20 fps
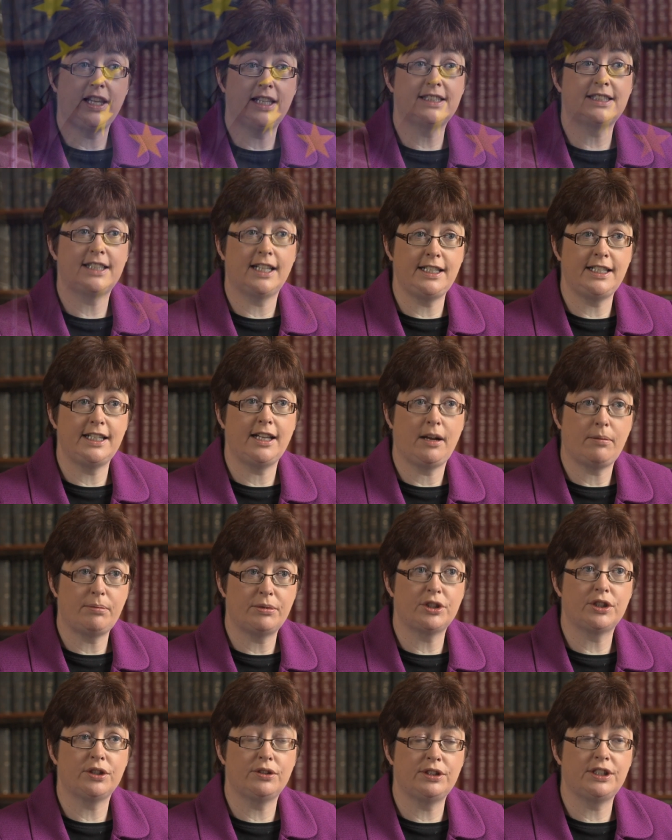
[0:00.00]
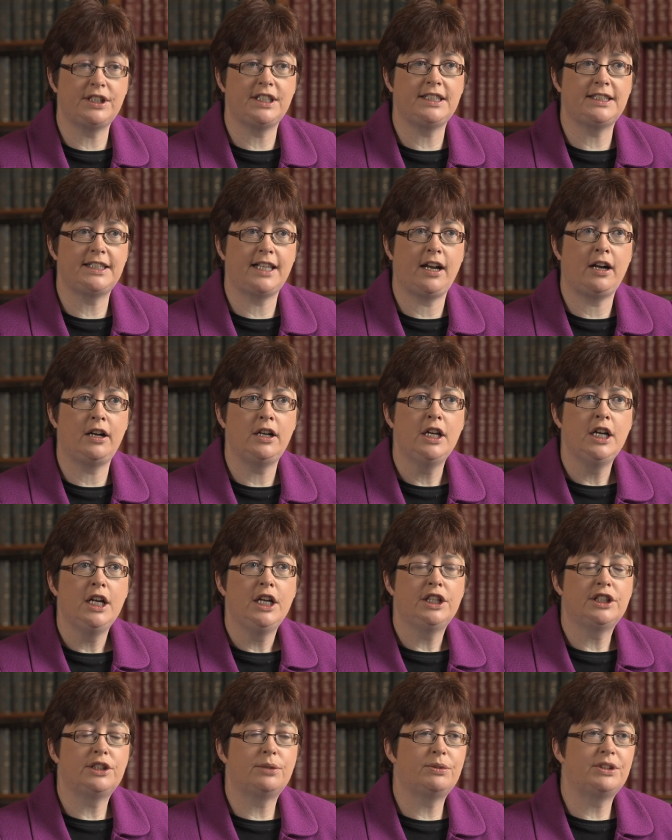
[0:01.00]
exciting opportunities there.
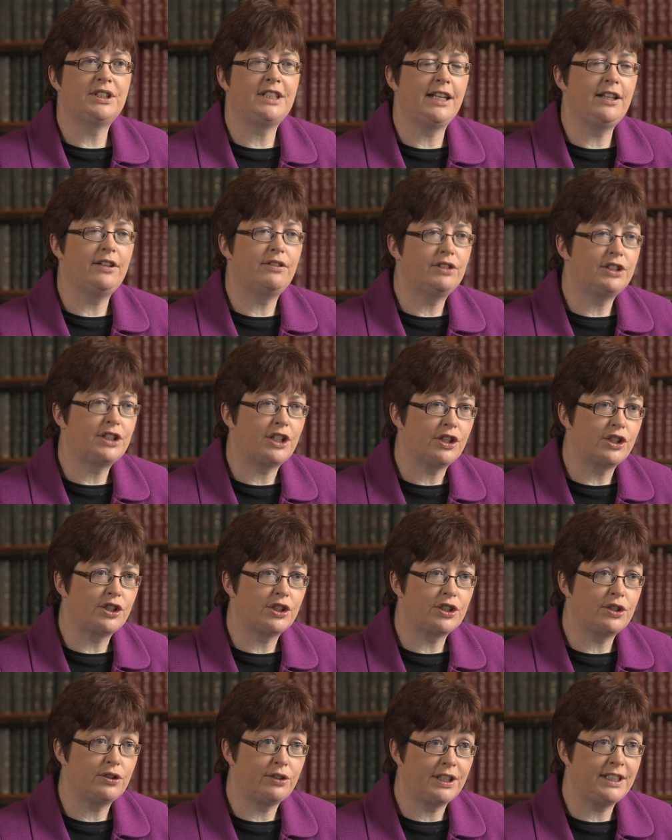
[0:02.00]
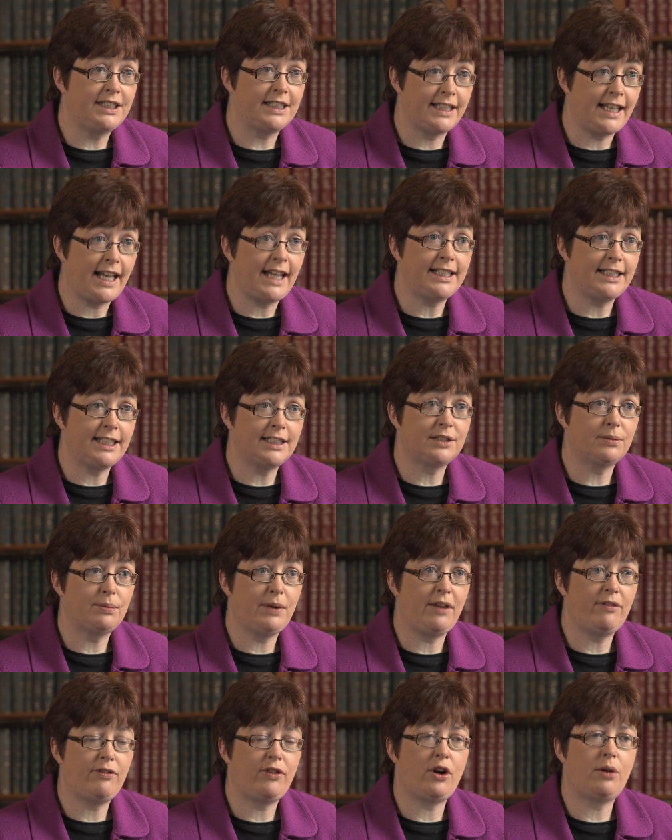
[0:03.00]
So so we're seeing the researchers looking to that as a
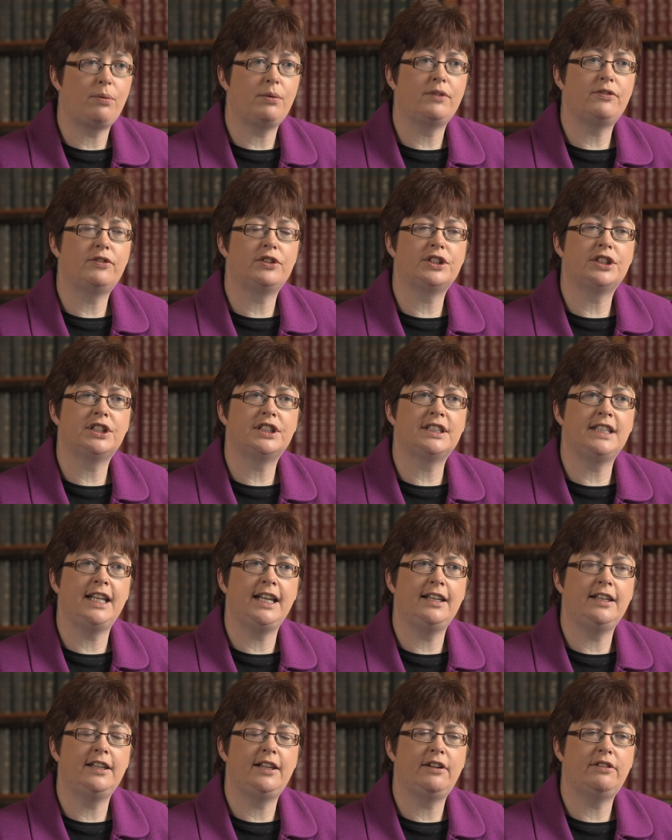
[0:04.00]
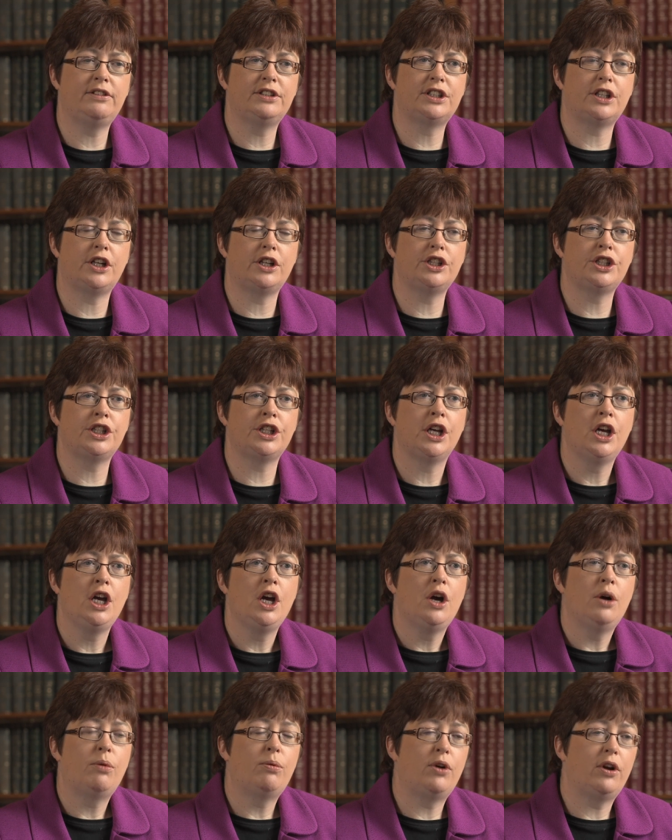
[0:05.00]
way forward for sustaining their research.
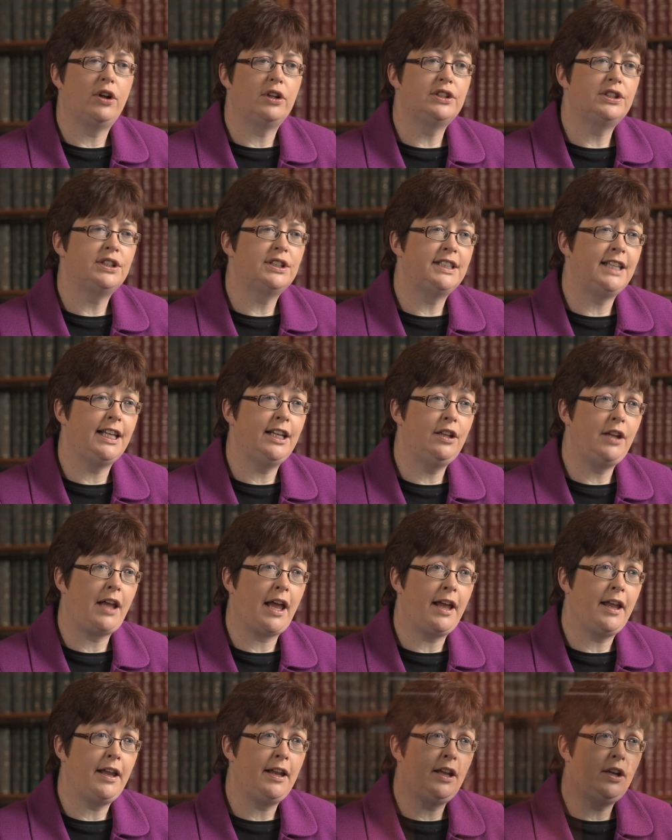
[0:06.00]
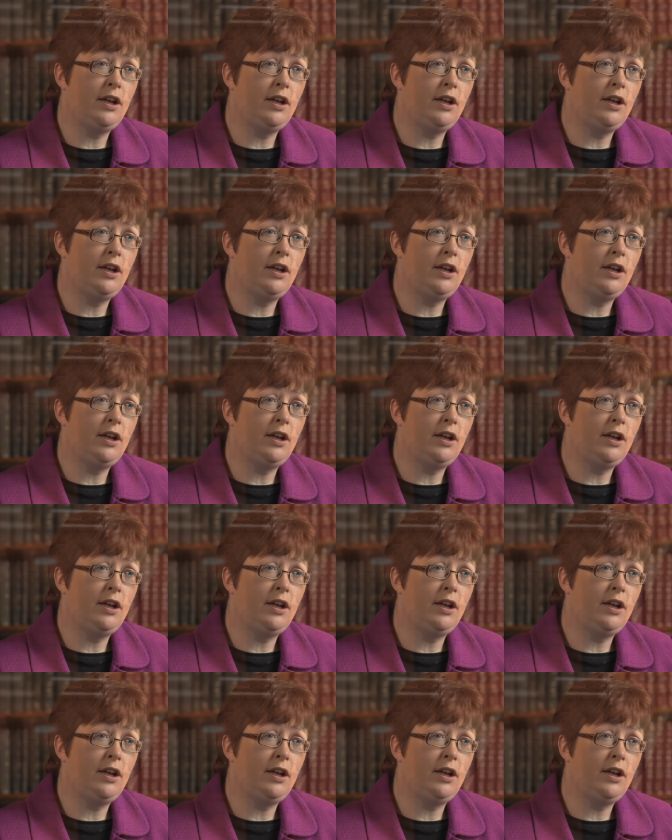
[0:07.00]
We're also seeing an